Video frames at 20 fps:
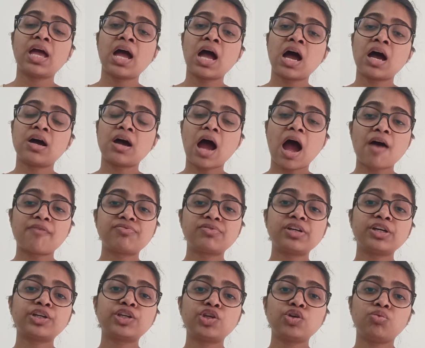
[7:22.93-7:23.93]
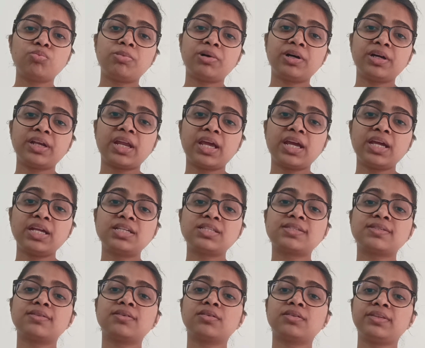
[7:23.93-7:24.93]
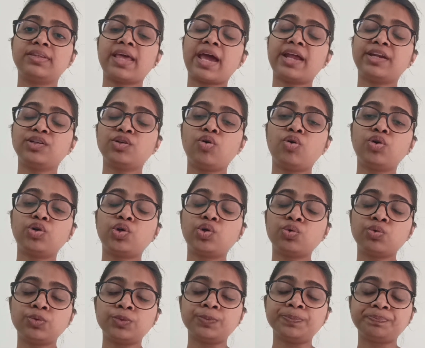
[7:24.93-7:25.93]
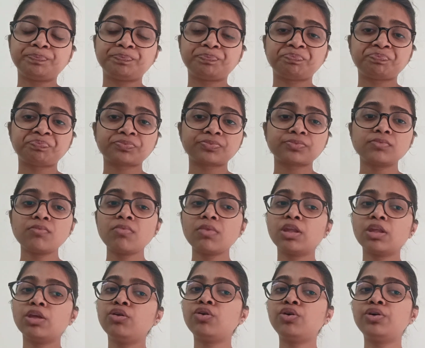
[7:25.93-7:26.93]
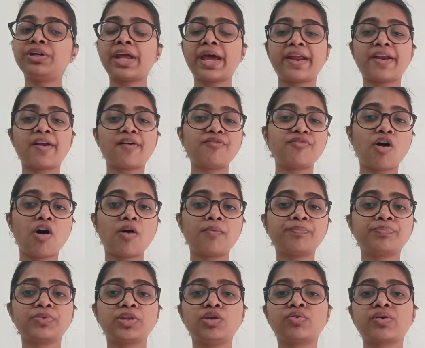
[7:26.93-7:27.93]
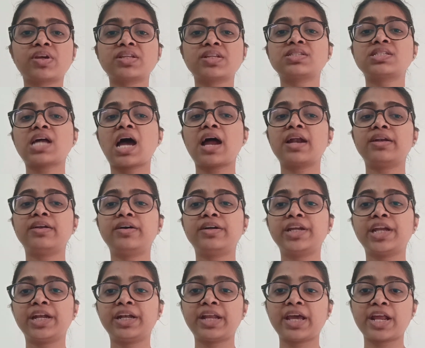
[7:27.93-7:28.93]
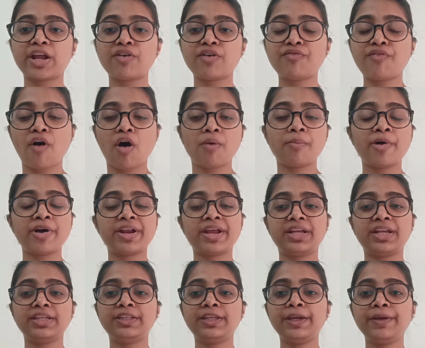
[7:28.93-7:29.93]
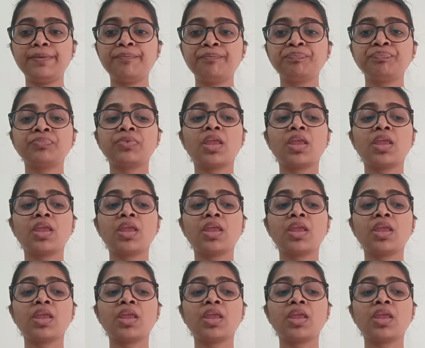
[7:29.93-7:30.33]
After Kubernetes, then go to, you know, Terraform. You can start learning Terraform or anything.